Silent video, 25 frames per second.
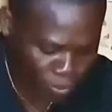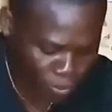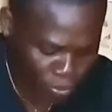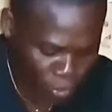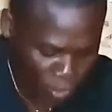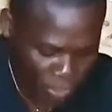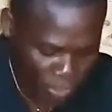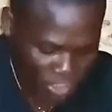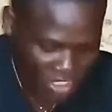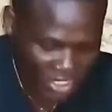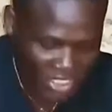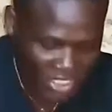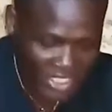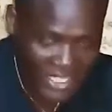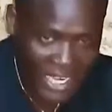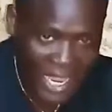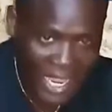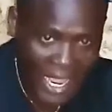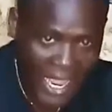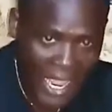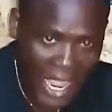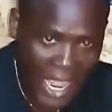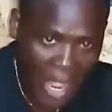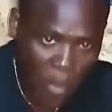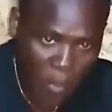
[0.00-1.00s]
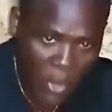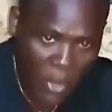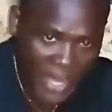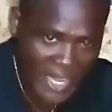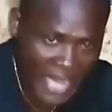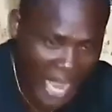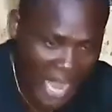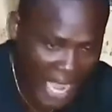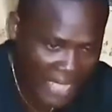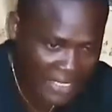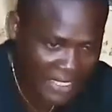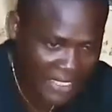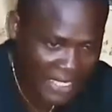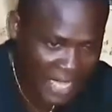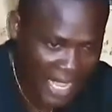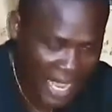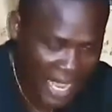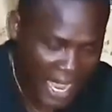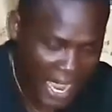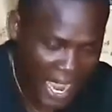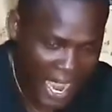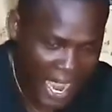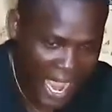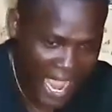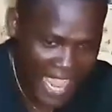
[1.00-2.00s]
put it in a way that
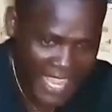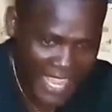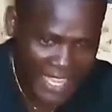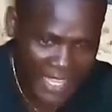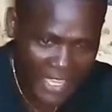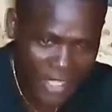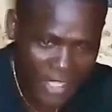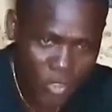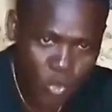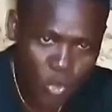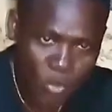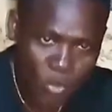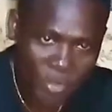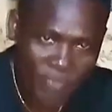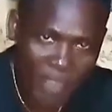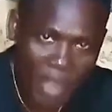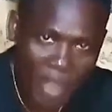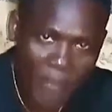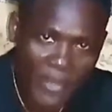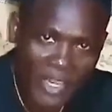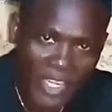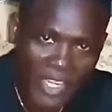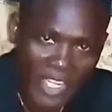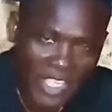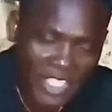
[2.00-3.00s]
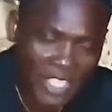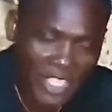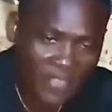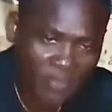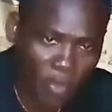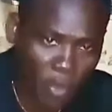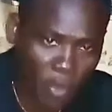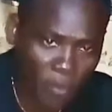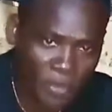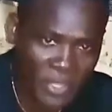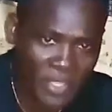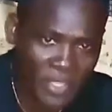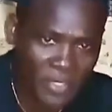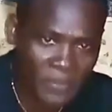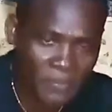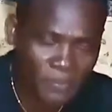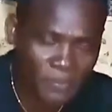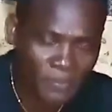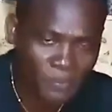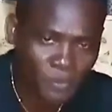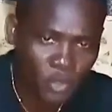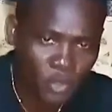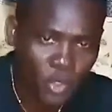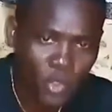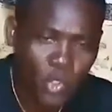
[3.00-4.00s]
it will be very easy for me.
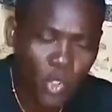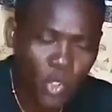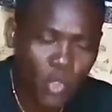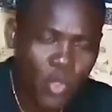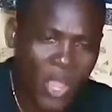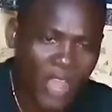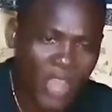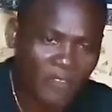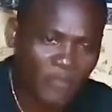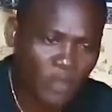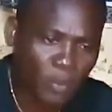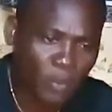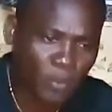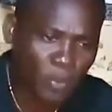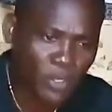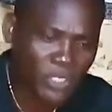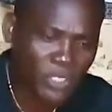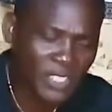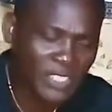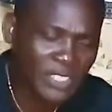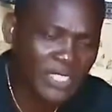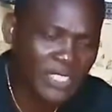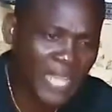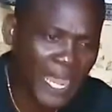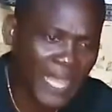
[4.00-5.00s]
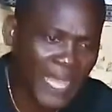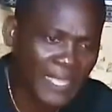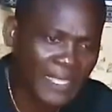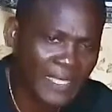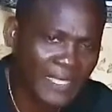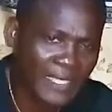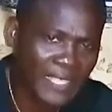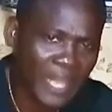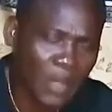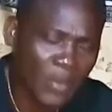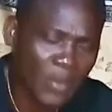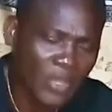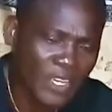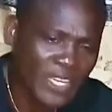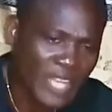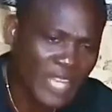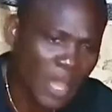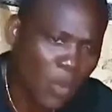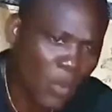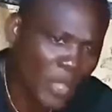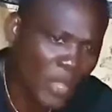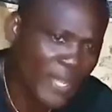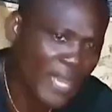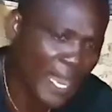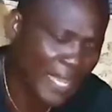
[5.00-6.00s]
So you have to put it in the
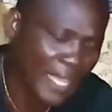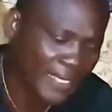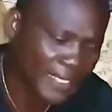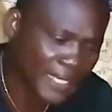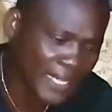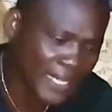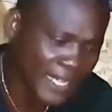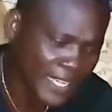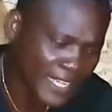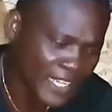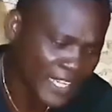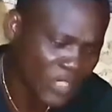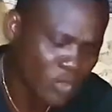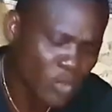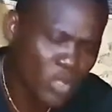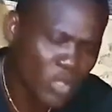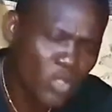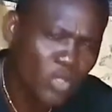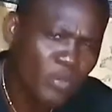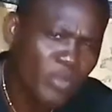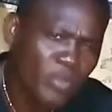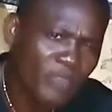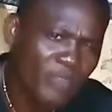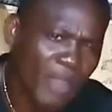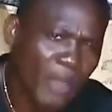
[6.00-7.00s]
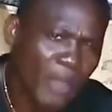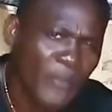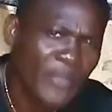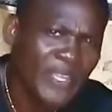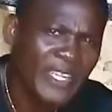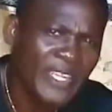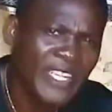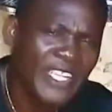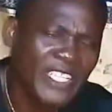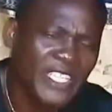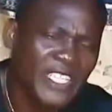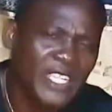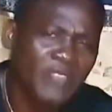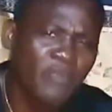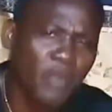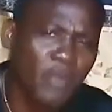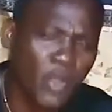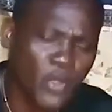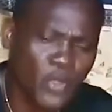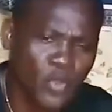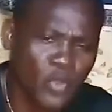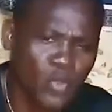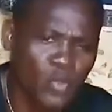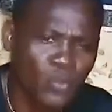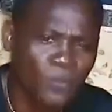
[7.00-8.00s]
way that it's going to be very easy for
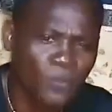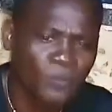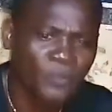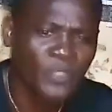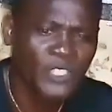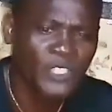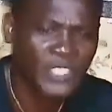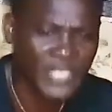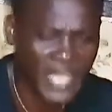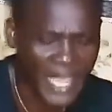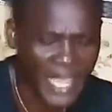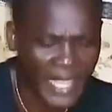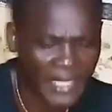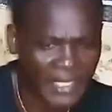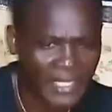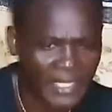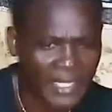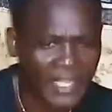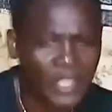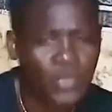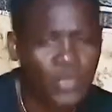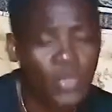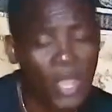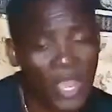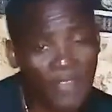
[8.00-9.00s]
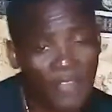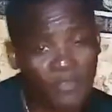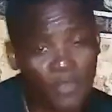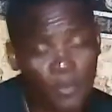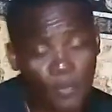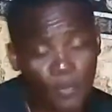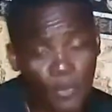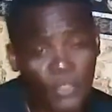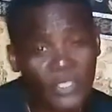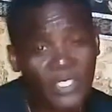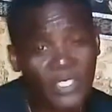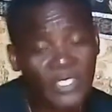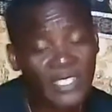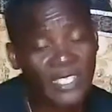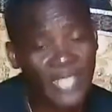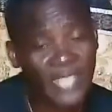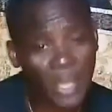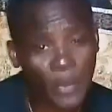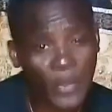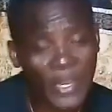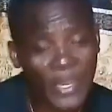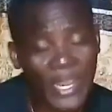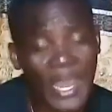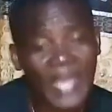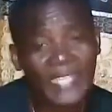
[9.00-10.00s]
you. Yes, you have to put it in a
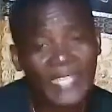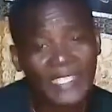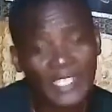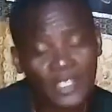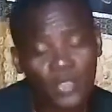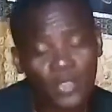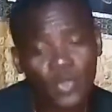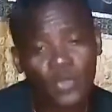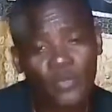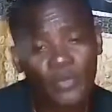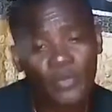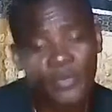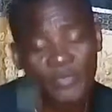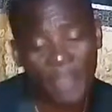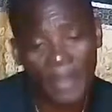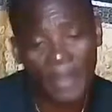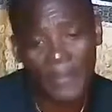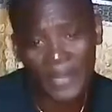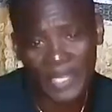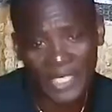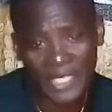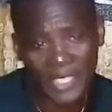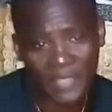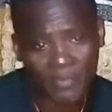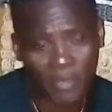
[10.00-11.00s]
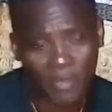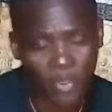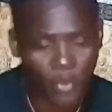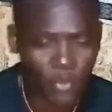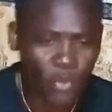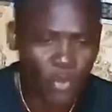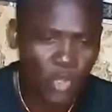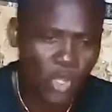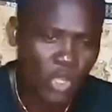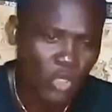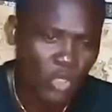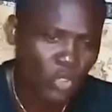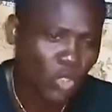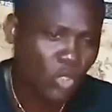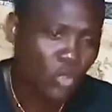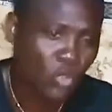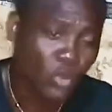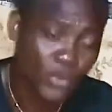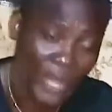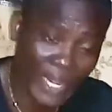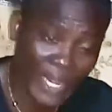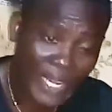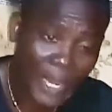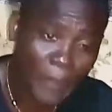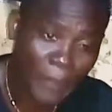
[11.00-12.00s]
way that it will be very easy for you. So
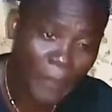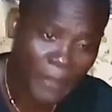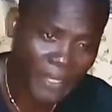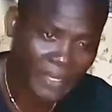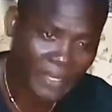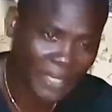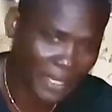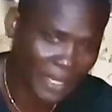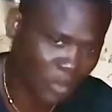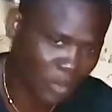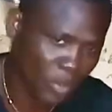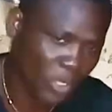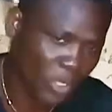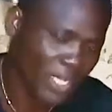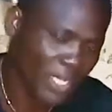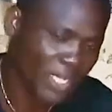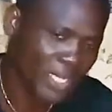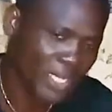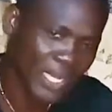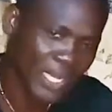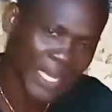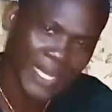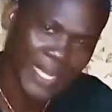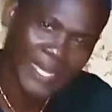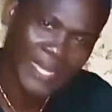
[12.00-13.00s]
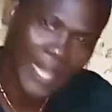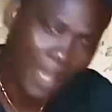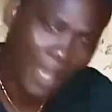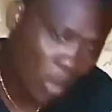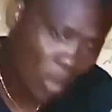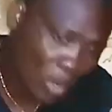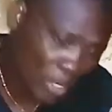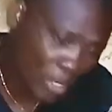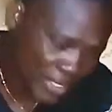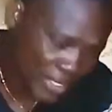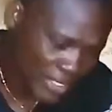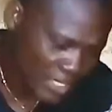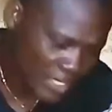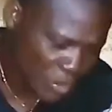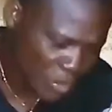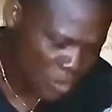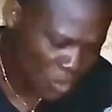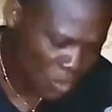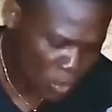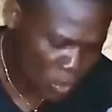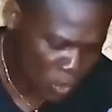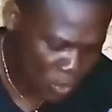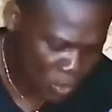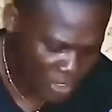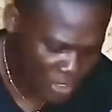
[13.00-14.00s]
to run the pentatonic, the only thing you
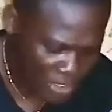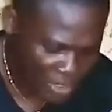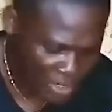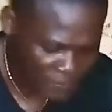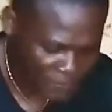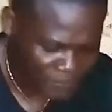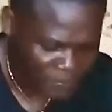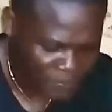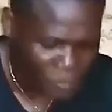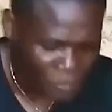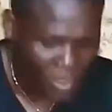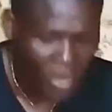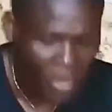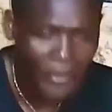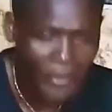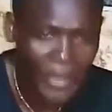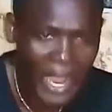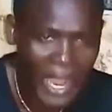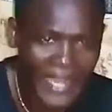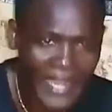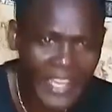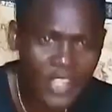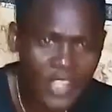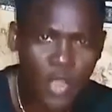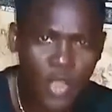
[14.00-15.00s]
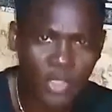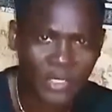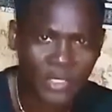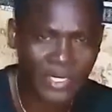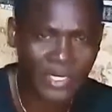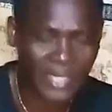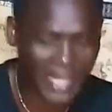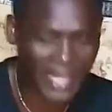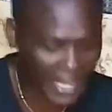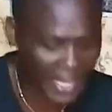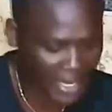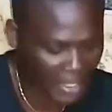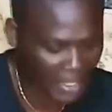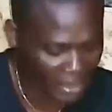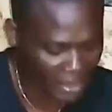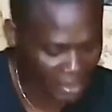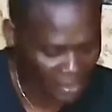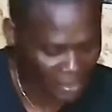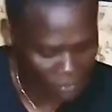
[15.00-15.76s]
know is running your scale.